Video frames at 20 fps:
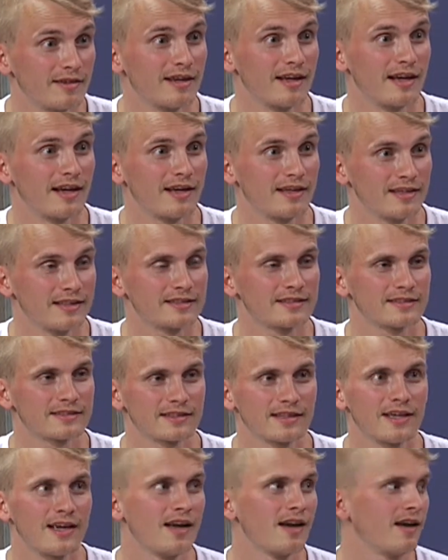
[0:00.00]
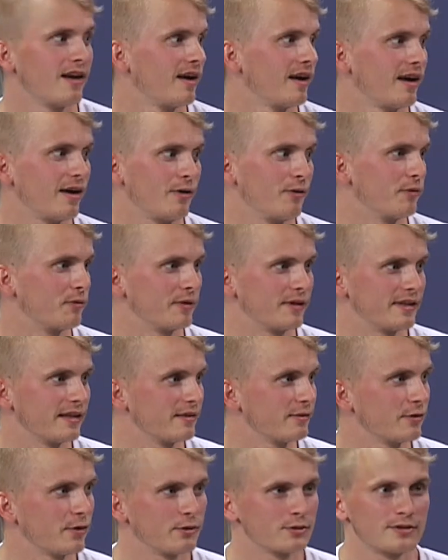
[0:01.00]
Yeah, he's already
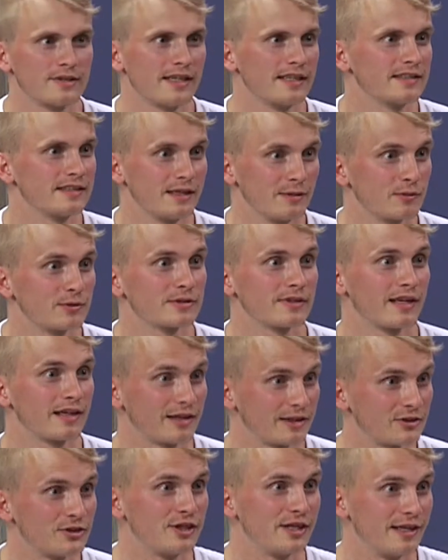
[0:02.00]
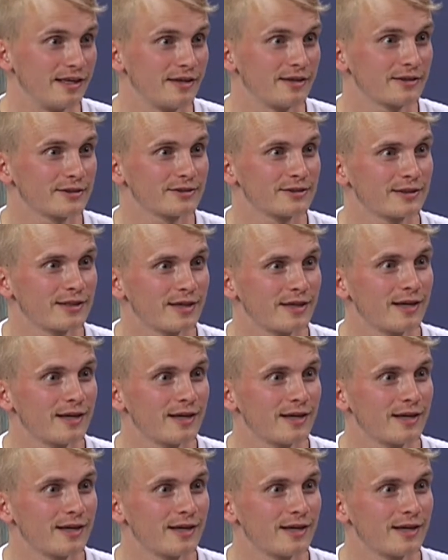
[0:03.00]
that those days he was like a genius